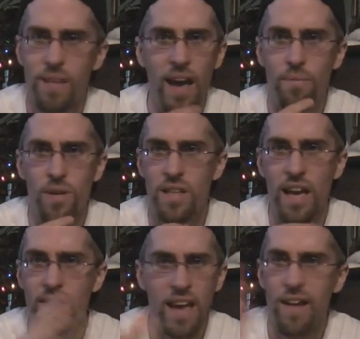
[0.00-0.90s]
I wouldn't.
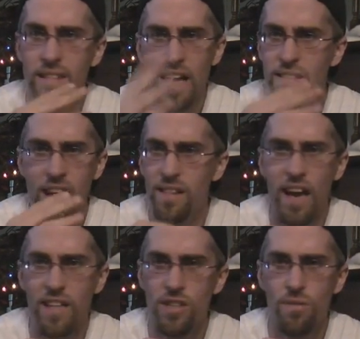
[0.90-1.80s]
That
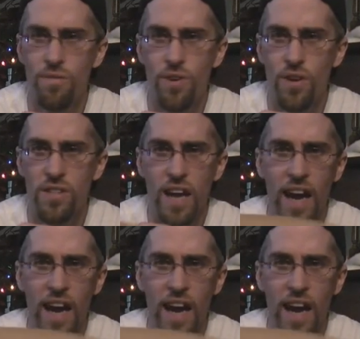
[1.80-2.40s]
logic reversed.